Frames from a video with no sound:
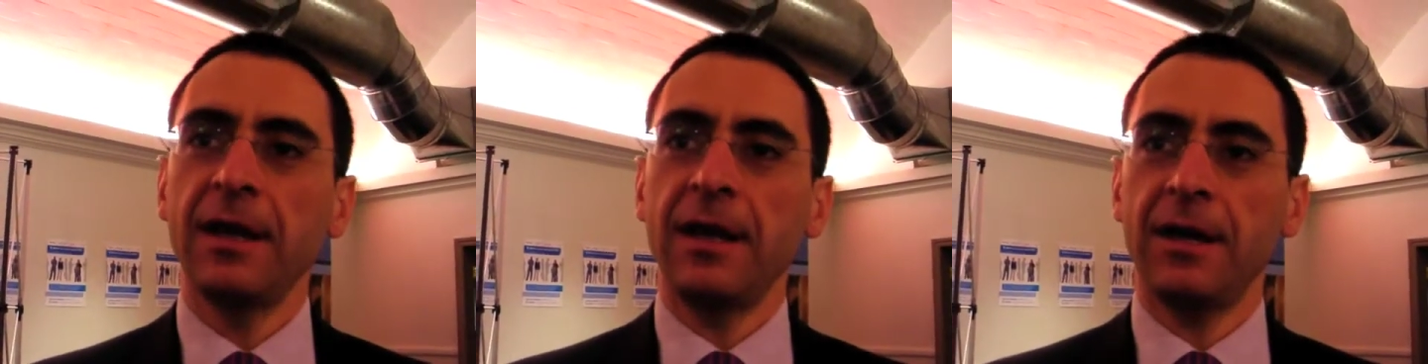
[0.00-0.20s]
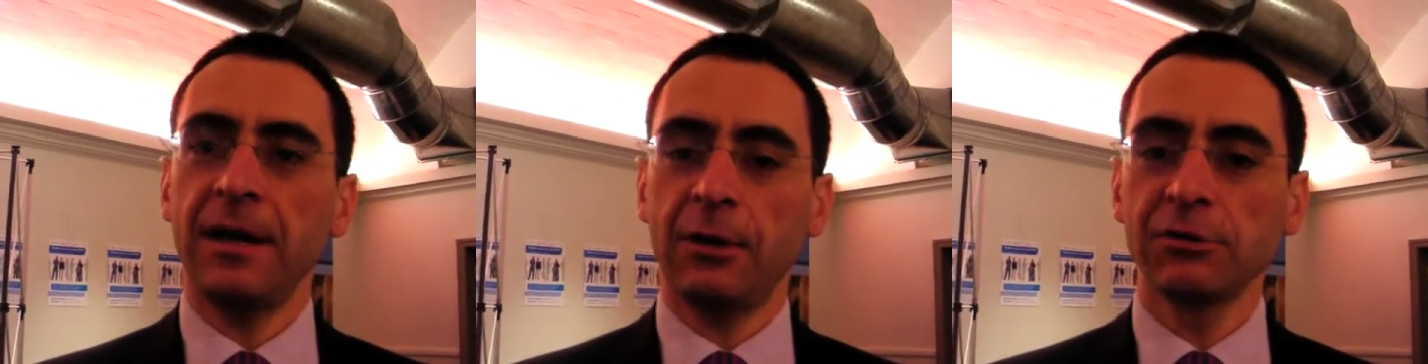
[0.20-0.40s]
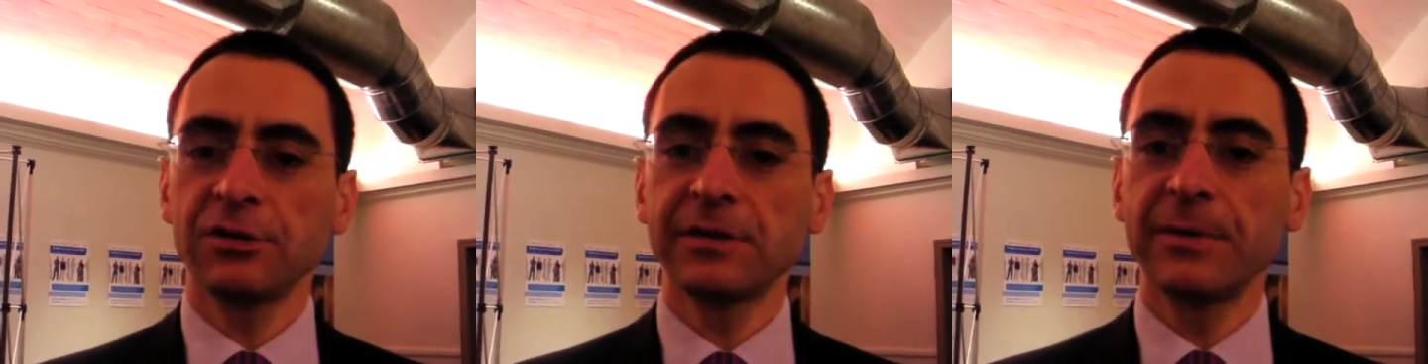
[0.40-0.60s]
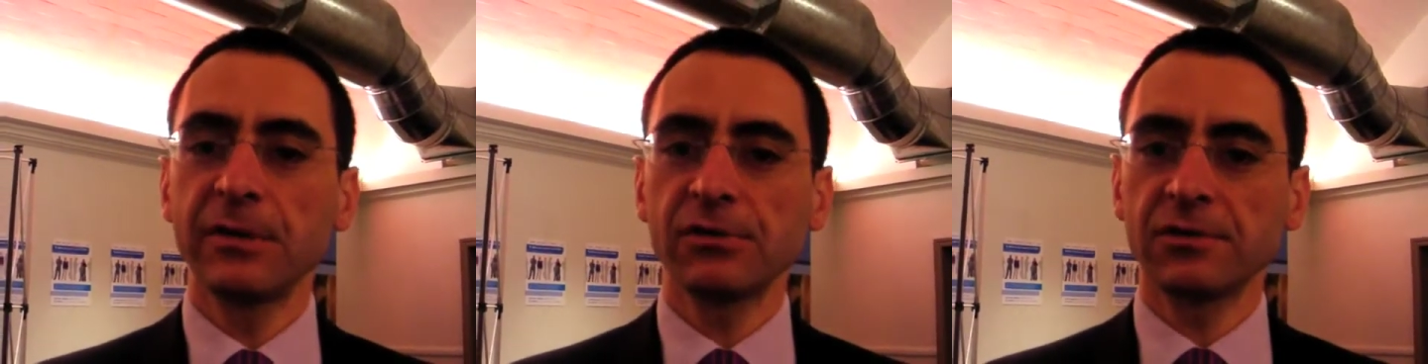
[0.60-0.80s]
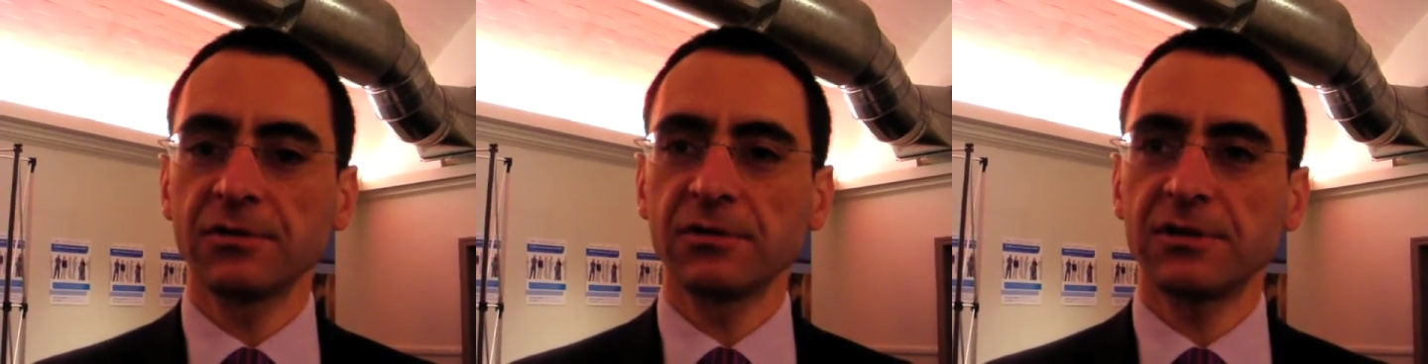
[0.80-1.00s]

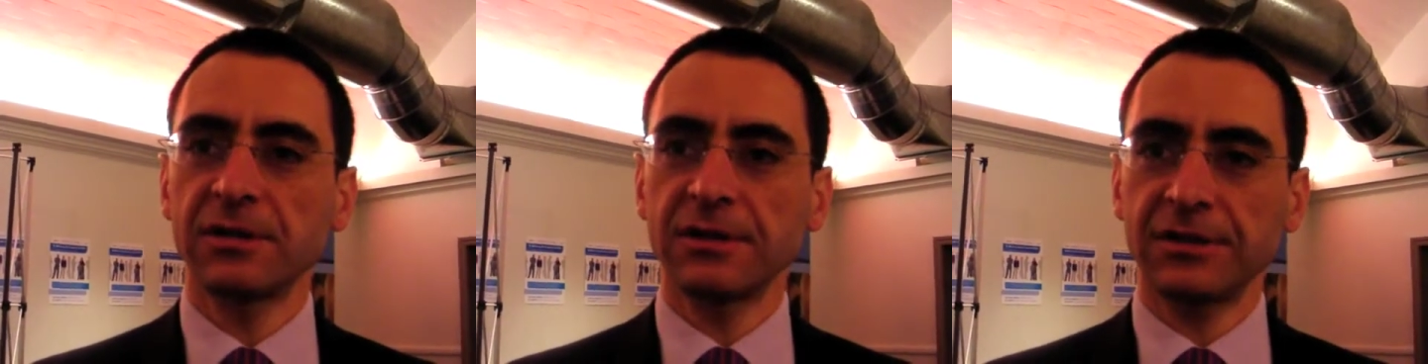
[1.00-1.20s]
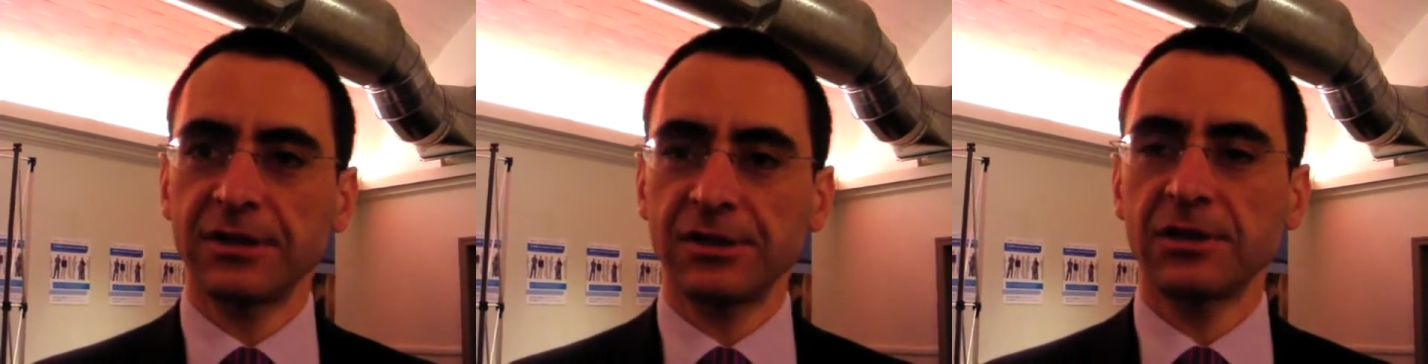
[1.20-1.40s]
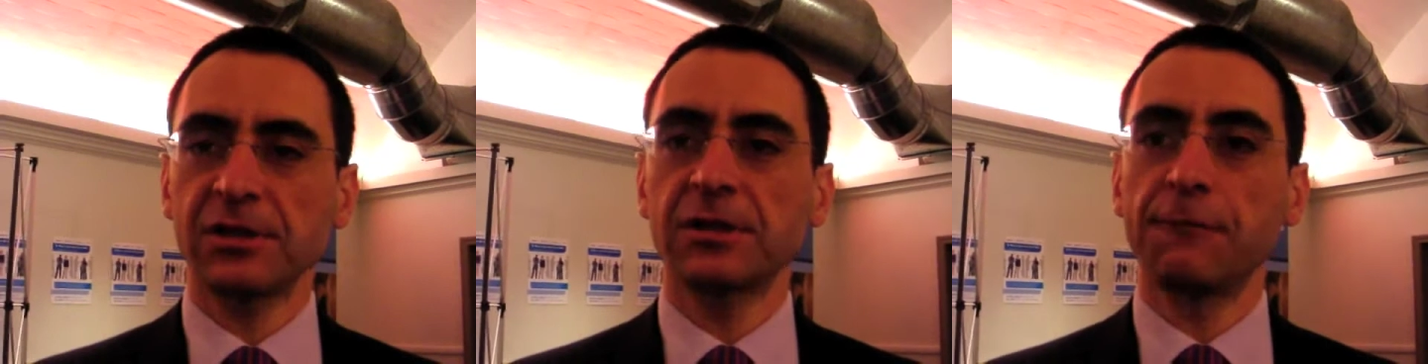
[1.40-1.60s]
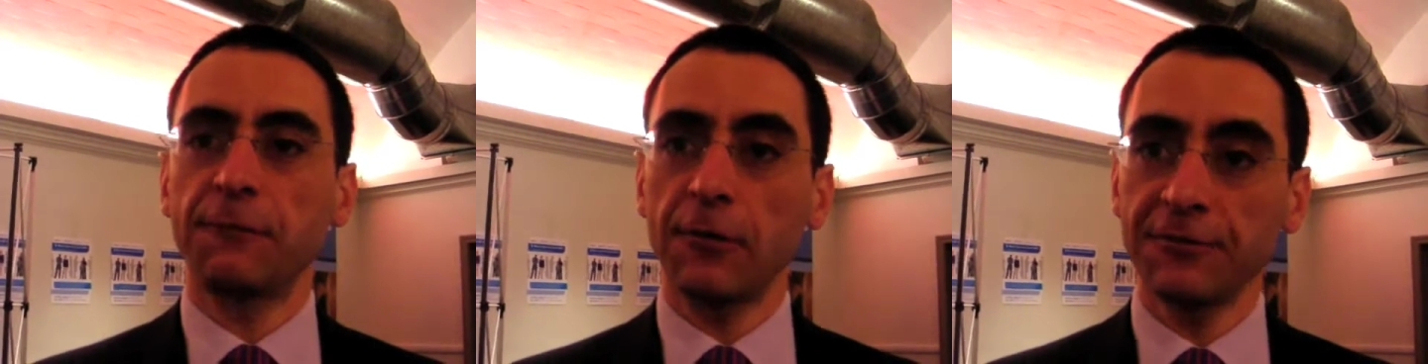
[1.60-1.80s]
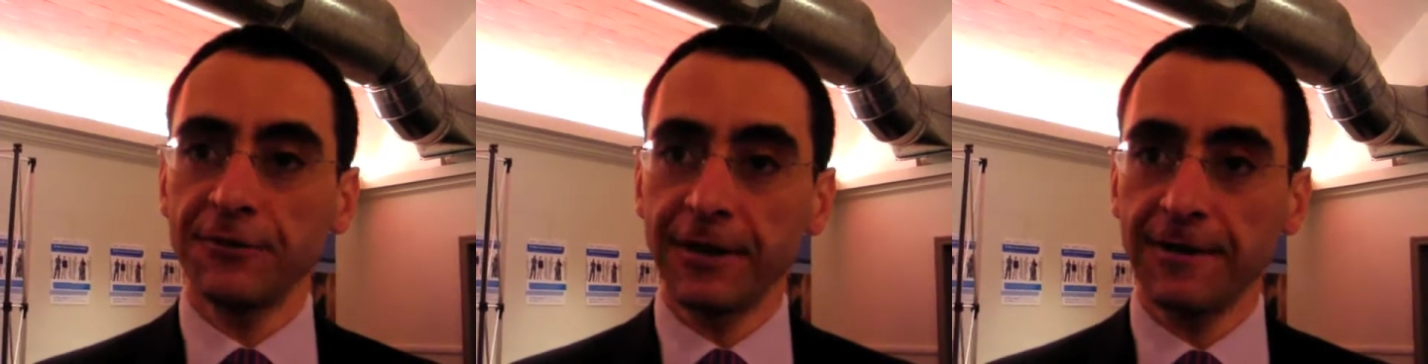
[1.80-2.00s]
contributions such as
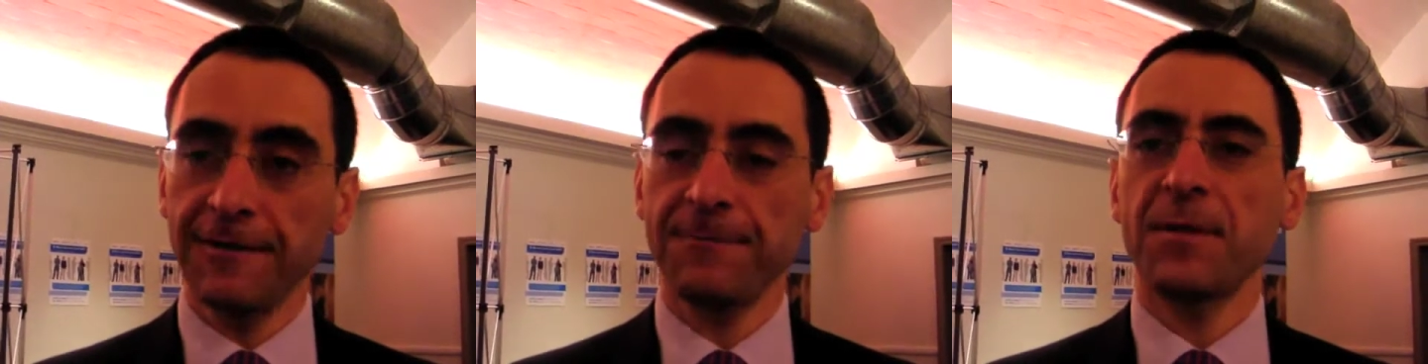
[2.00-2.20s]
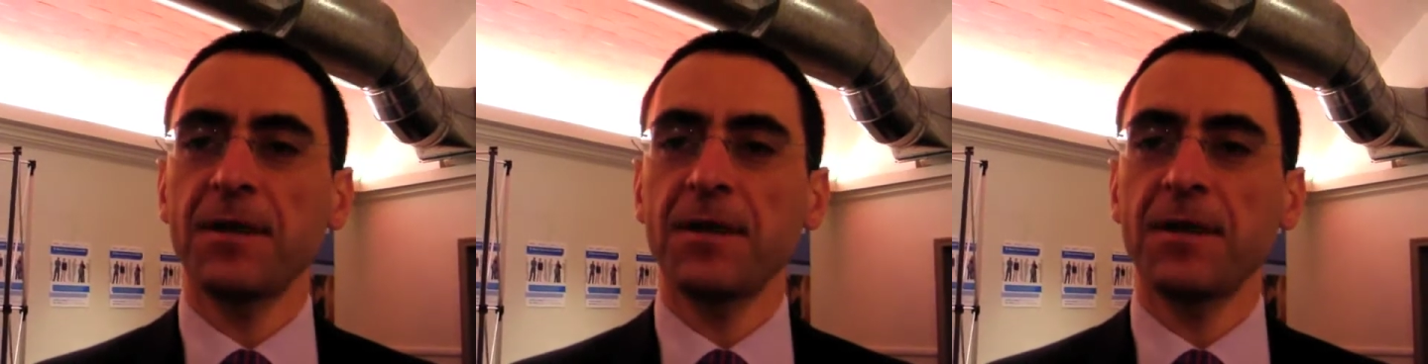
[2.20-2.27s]
funding,